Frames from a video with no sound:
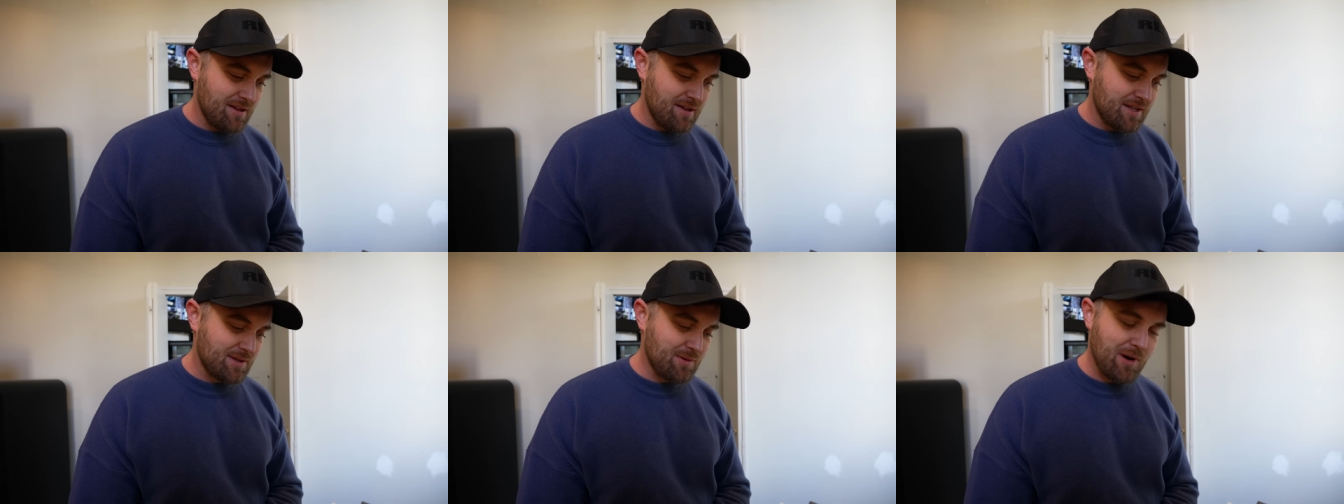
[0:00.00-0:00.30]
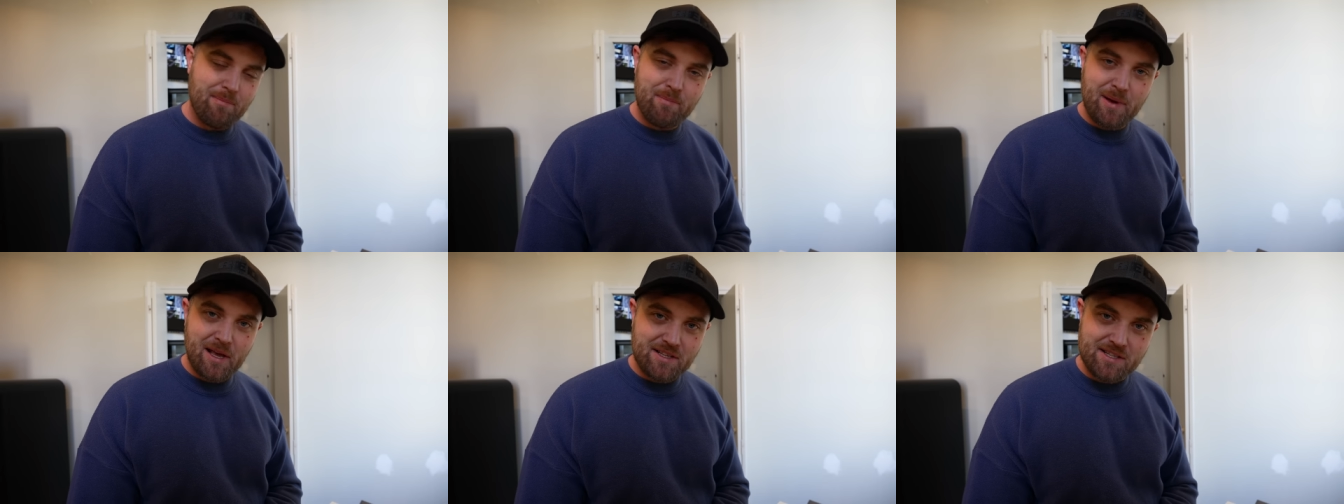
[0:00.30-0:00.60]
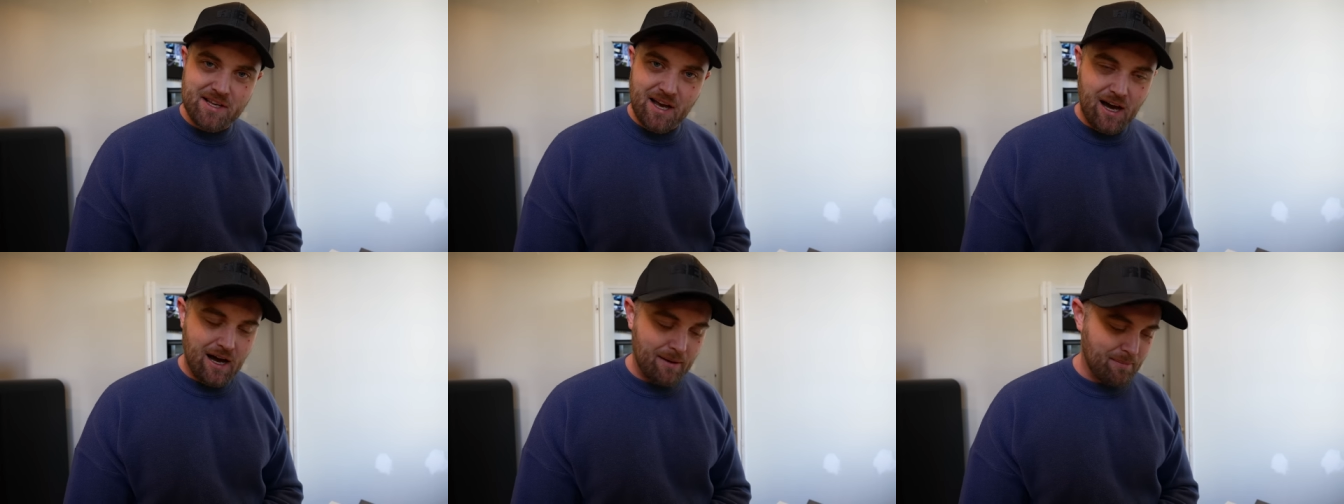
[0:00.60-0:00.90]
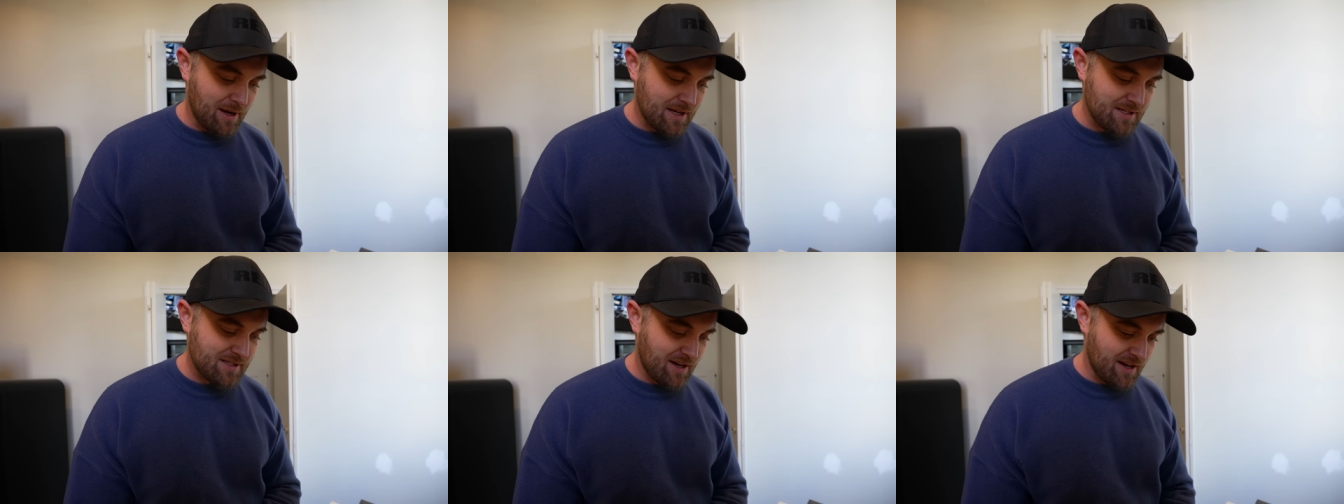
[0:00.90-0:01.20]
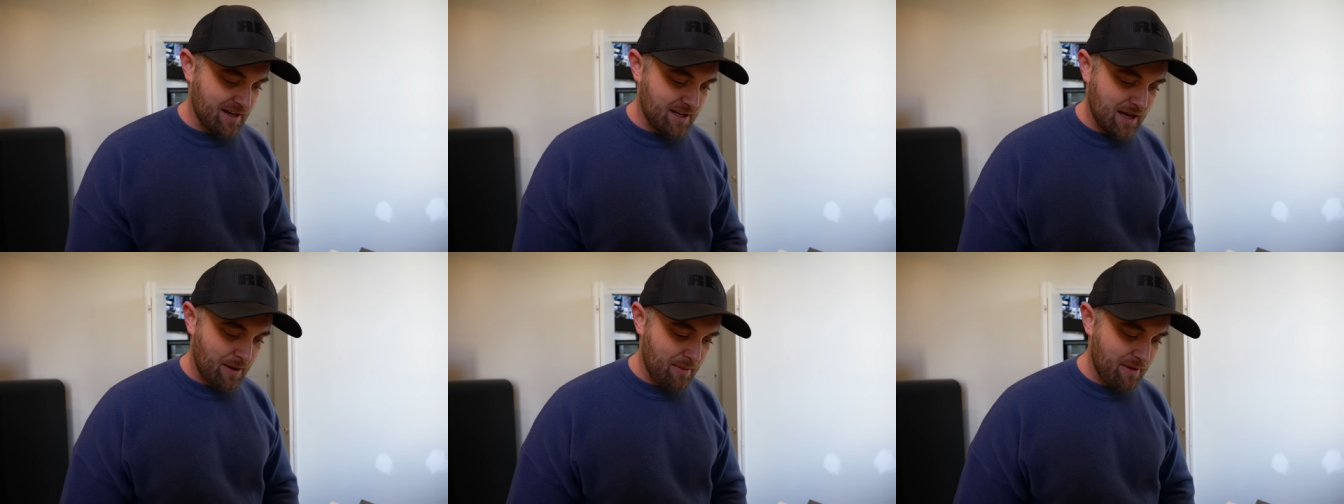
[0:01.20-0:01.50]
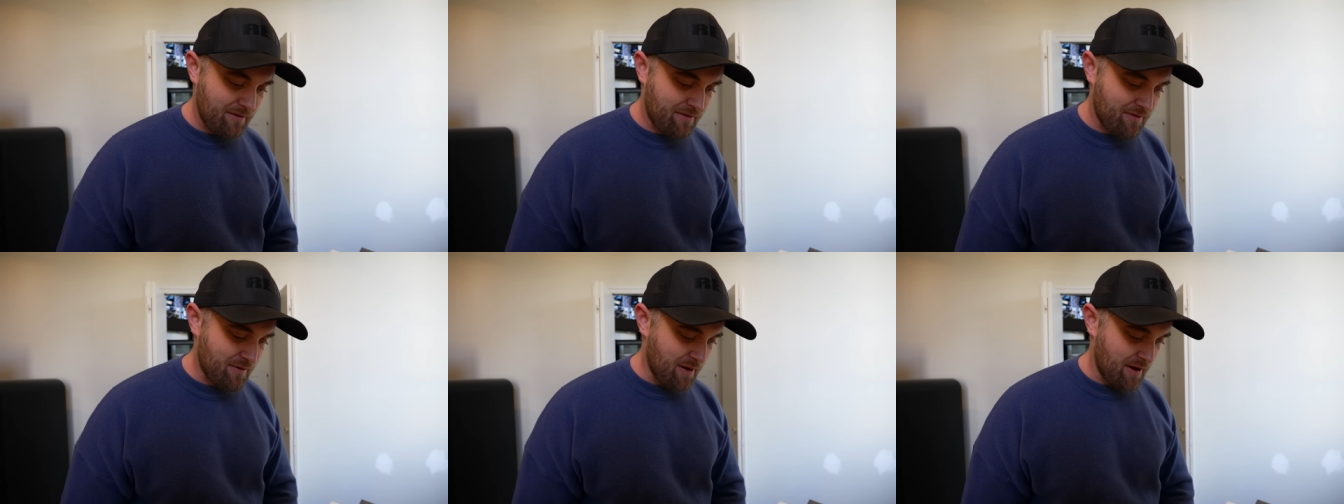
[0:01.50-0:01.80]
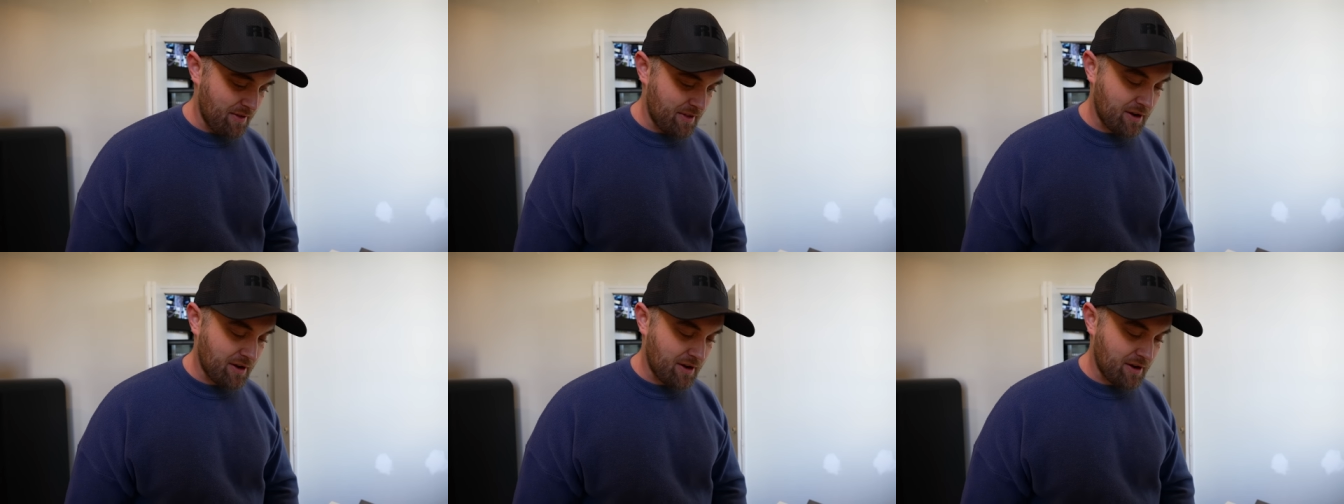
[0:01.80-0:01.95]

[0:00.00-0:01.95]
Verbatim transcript: So I picked it up. I started going through it.